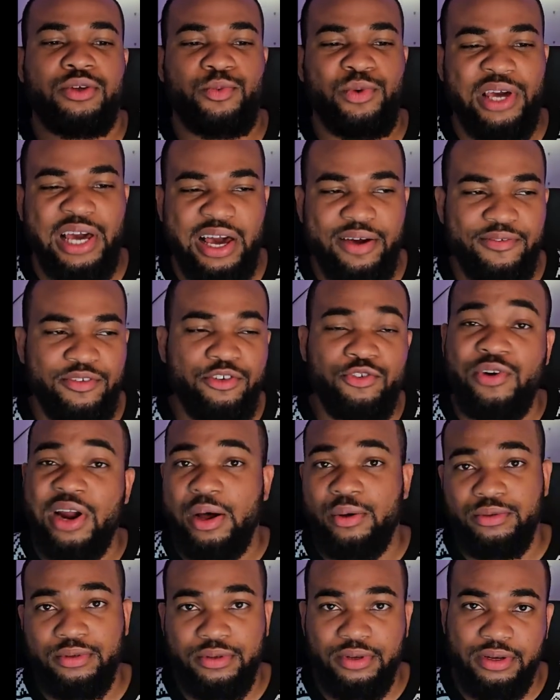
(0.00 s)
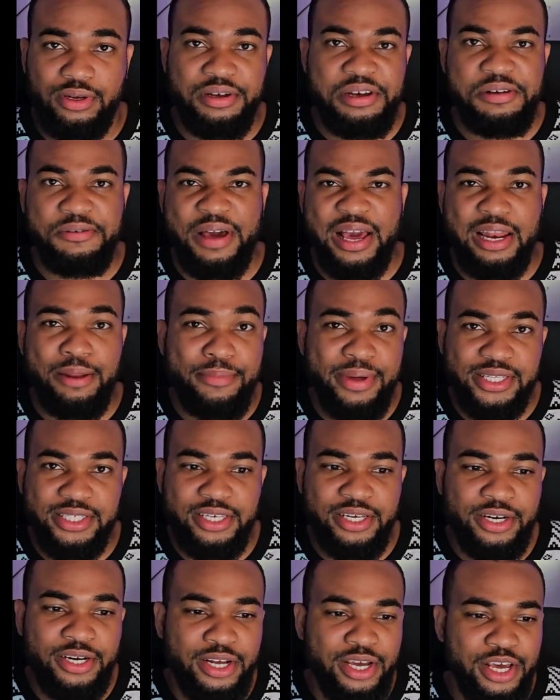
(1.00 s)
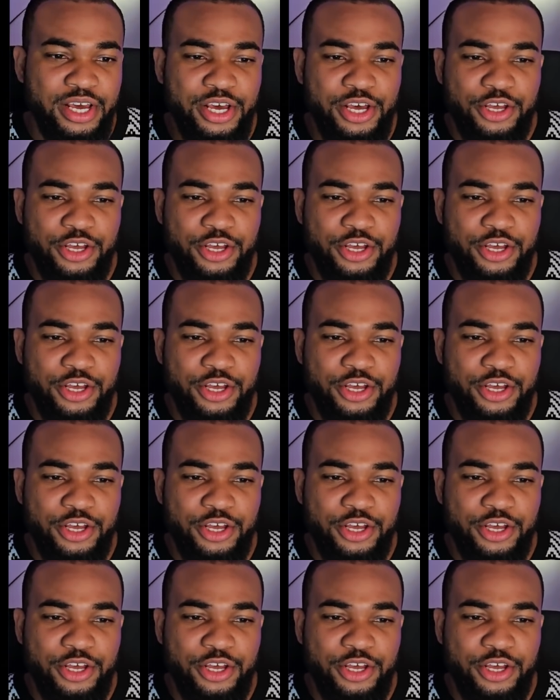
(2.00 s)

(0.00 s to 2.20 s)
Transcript: we have a round element here,